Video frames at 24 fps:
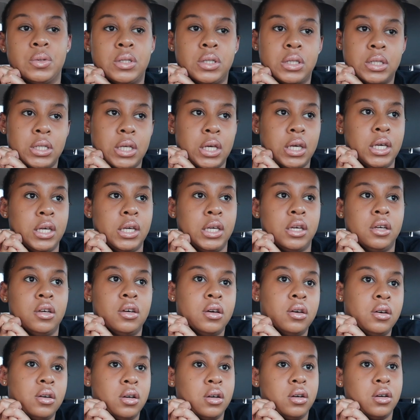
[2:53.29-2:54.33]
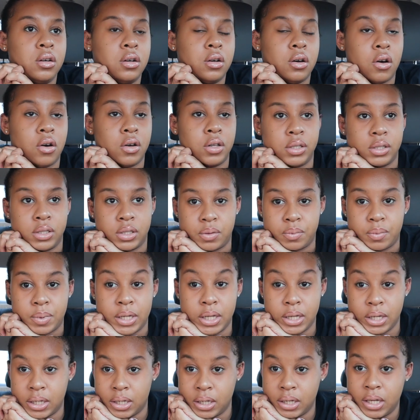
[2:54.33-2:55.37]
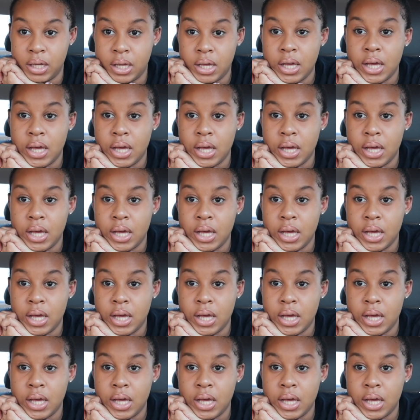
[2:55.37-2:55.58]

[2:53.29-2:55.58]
see all this week.